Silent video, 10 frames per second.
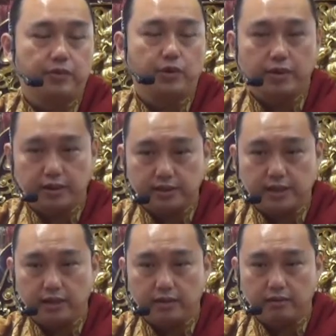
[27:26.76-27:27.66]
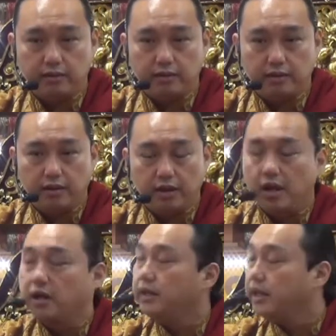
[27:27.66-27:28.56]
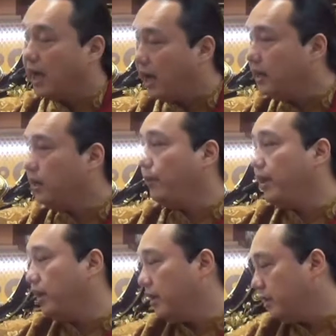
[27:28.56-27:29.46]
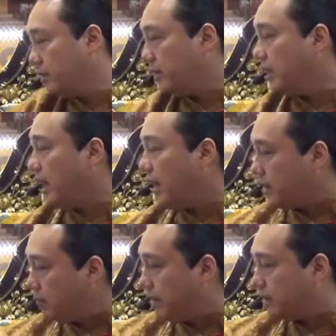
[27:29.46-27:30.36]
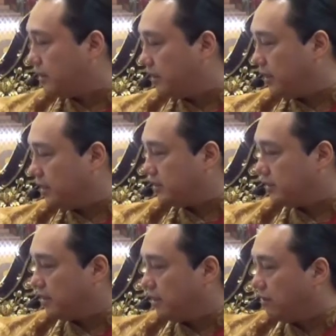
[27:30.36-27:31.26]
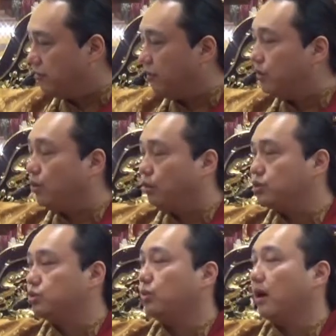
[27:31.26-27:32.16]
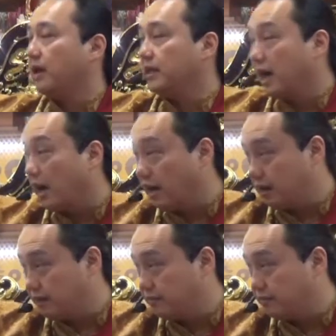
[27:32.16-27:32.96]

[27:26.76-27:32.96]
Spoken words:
You understand? The other way, the other method is for those who are young.